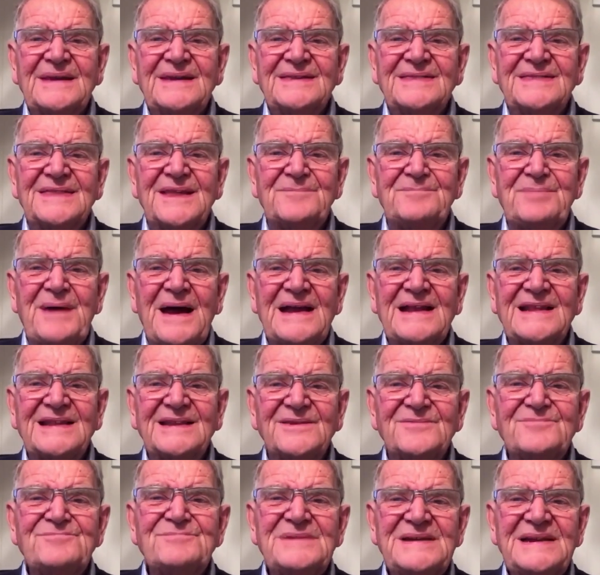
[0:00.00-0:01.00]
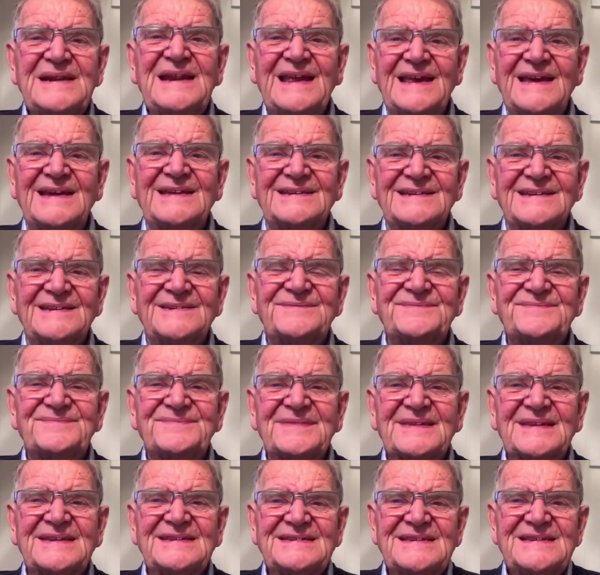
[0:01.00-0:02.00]
the Battle of Midian.
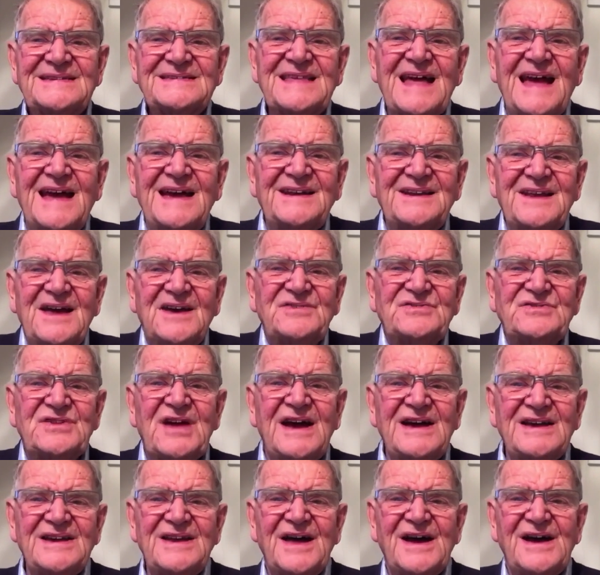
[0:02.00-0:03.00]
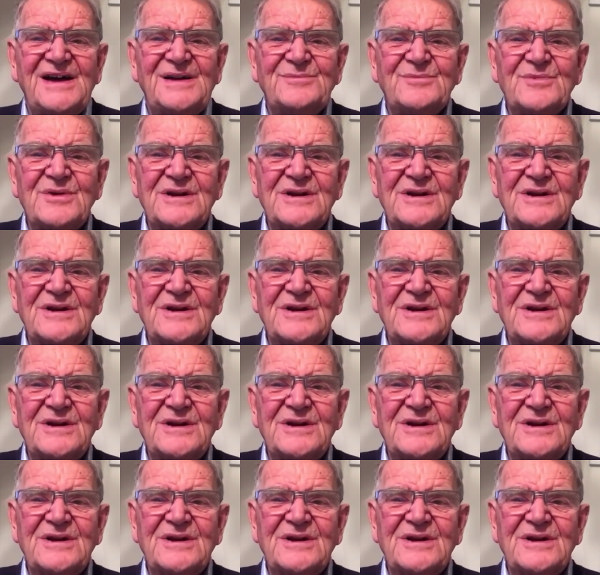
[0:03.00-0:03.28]
It says that in Isaiah 9,